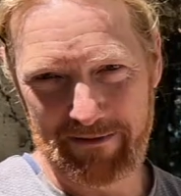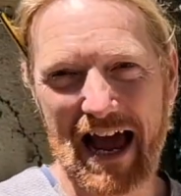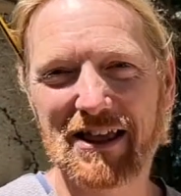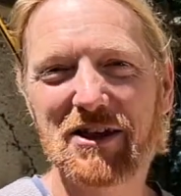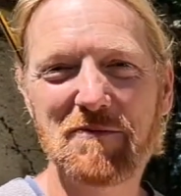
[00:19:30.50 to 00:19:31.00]

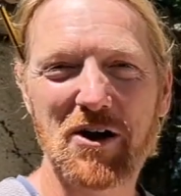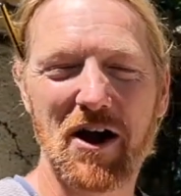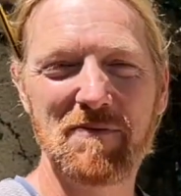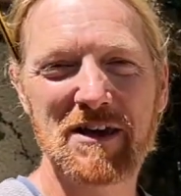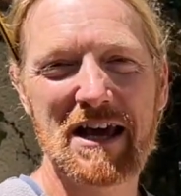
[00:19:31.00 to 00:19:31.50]
And
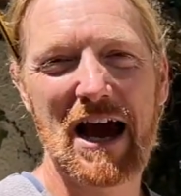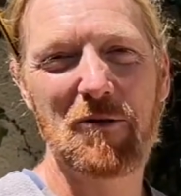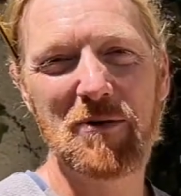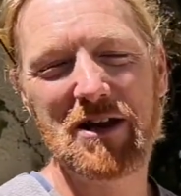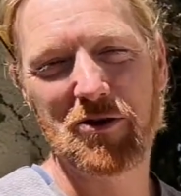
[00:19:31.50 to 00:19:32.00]
sometimes how
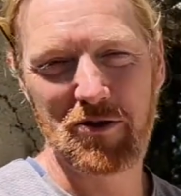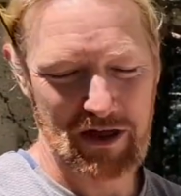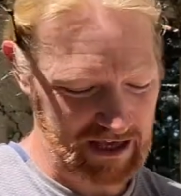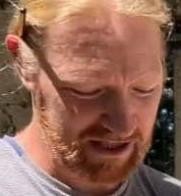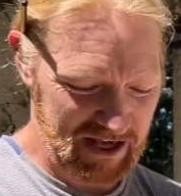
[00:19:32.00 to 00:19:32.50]
we do
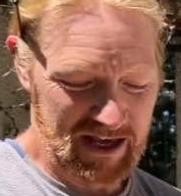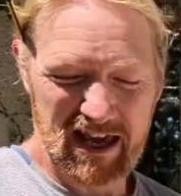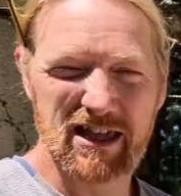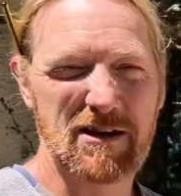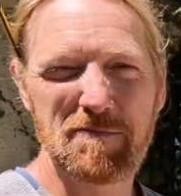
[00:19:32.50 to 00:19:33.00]
things
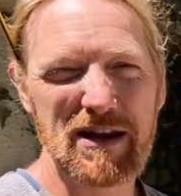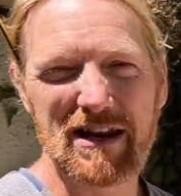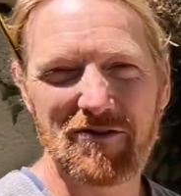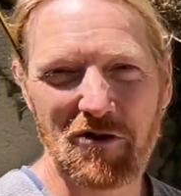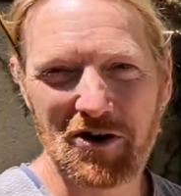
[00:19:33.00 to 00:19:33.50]
is
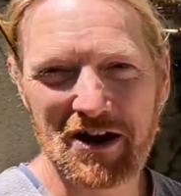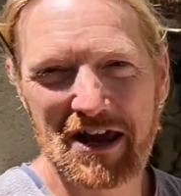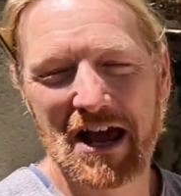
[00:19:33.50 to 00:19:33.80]
completely wrong.